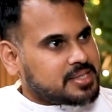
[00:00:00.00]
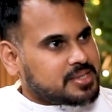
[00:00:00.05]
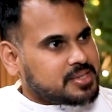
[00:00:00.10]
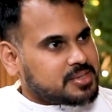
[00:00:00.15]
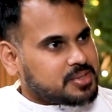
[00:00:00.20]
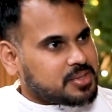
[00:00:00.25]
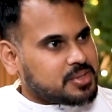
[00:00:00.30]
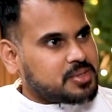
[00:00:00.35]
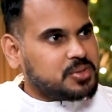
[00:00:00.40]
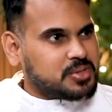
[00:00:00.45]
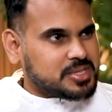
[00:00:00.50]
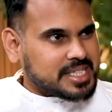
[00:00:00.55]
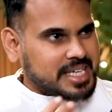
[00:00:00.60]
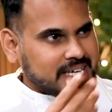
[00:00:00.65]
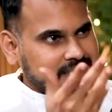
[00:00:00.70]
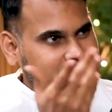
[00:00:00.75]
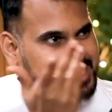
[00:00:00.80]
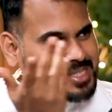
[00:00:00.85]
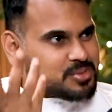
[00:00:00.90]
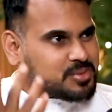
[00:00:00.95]
So you say
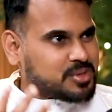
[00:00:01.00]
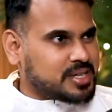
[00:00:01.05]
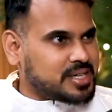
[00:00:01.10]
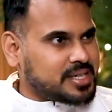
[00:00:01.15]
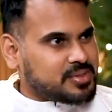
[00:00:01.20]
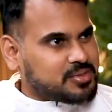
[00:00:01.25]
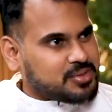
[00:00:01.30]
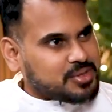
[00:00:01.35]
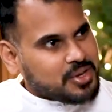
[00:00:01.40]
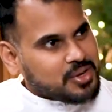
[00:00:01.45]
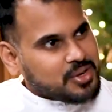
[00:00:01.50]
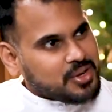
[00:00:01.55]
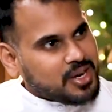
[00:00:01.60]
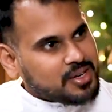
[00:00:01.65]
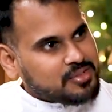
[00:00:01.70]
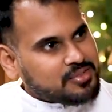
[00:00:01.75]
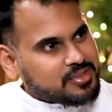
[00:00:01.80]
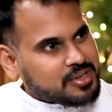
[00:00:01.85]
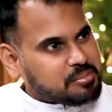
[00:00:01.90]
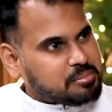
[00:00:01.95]
this word, we have
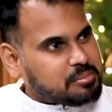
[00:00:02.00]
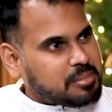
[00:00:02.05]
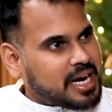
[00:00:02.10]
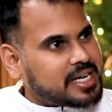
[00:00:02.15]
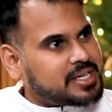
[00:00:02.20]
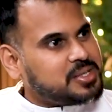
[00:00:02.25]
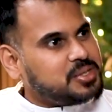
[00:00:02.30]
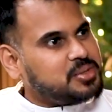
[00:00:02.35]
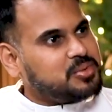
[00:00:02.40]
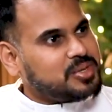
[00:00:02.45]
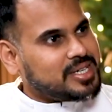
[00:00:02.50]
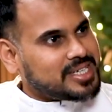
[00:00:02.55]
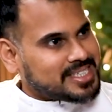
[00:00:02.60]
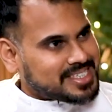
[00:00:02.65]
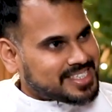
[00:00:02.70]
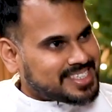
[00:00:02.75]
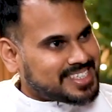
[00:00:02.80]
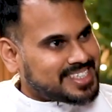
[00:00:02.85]
gone from bad to worse.